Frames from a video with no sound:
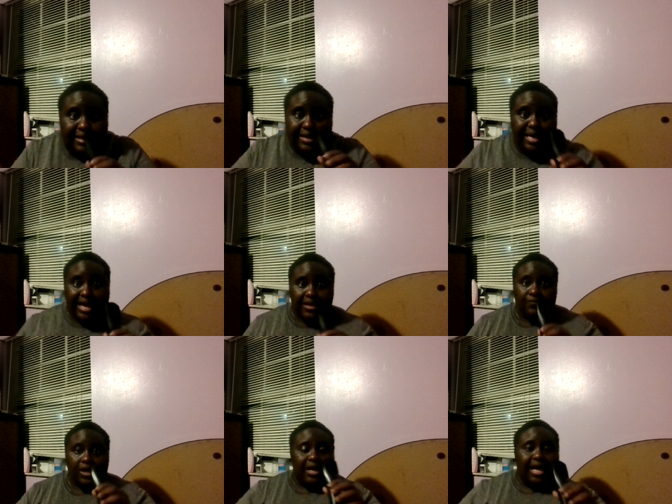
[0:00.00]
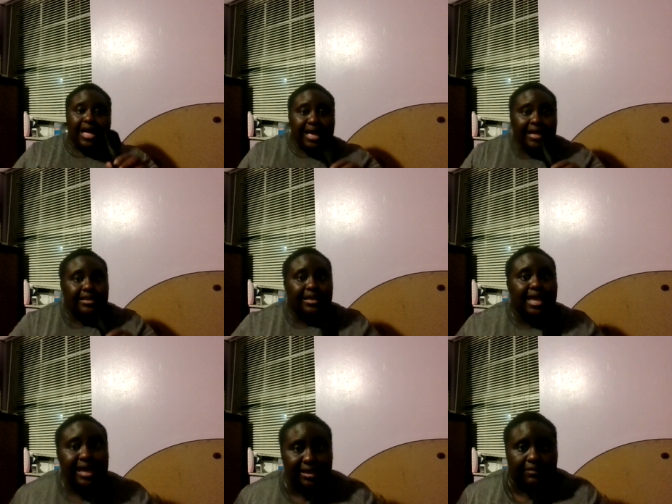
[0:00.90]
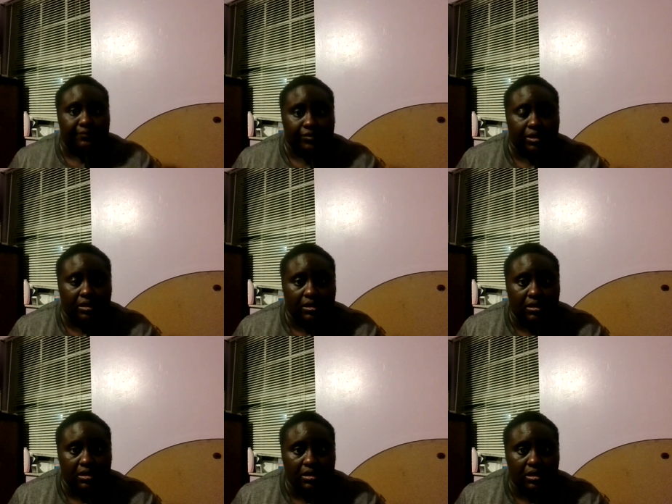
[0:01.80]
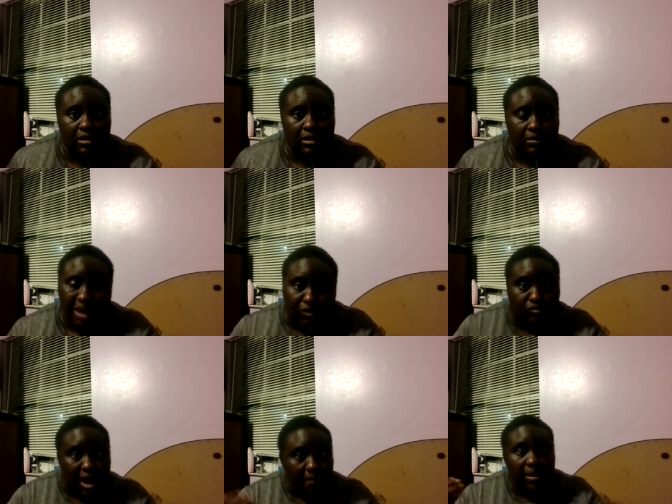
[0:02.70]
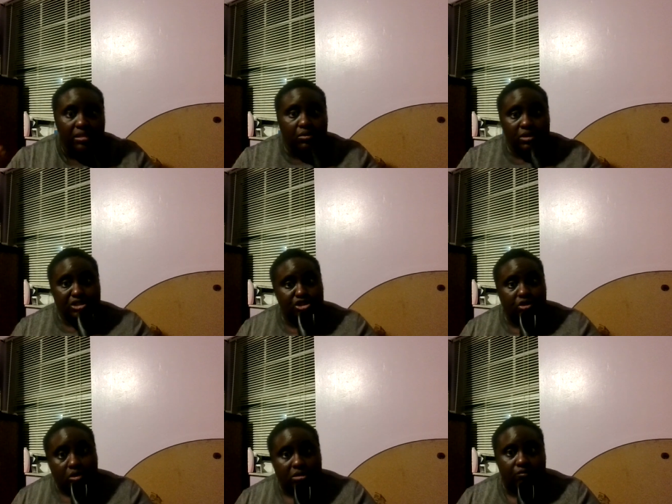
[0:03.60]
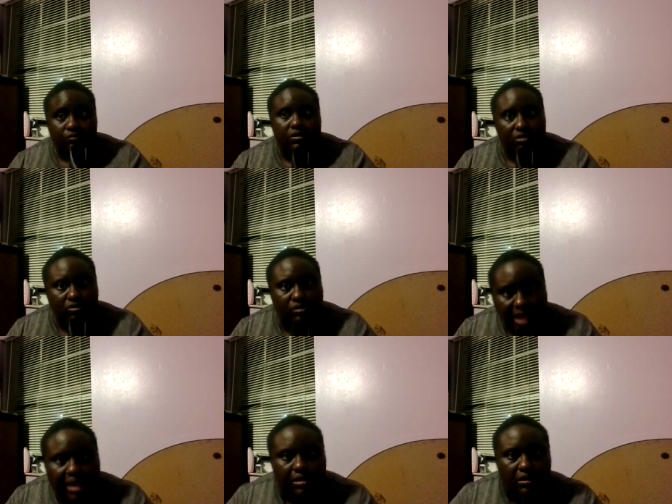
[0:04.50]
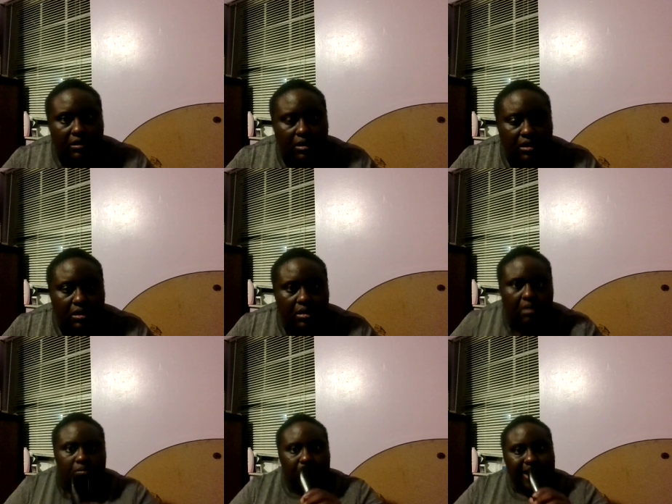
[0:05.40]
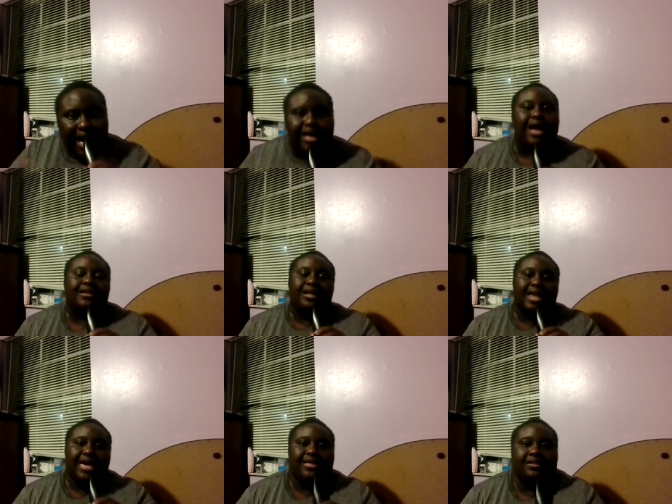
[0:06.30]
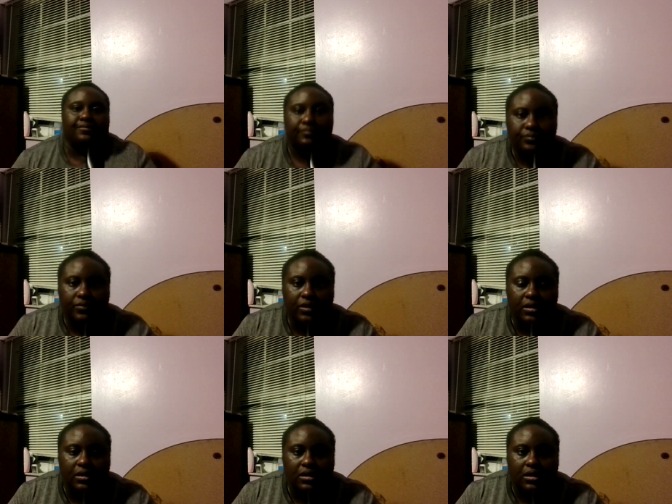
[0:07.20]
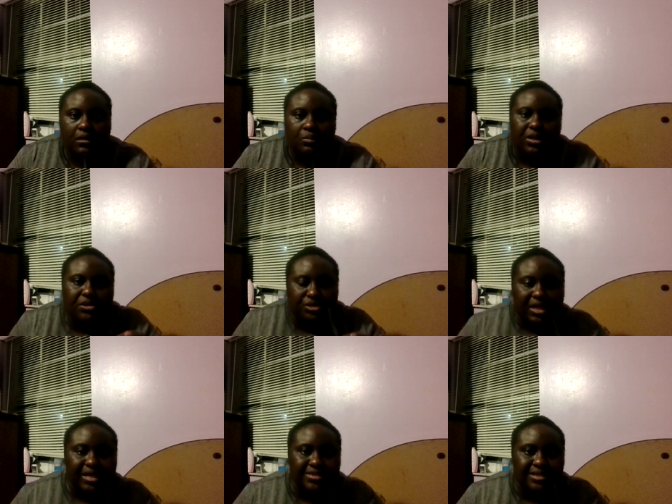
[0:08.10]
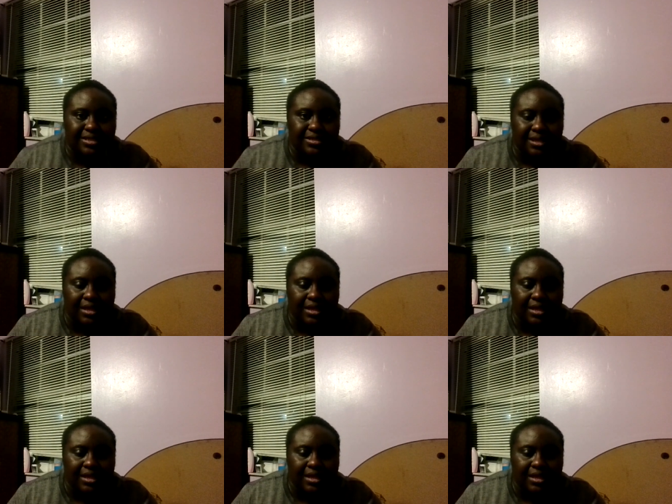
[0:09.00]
the light of, I got the light. My grandmother was chosen for the creator, but I got the light. But the thing is this,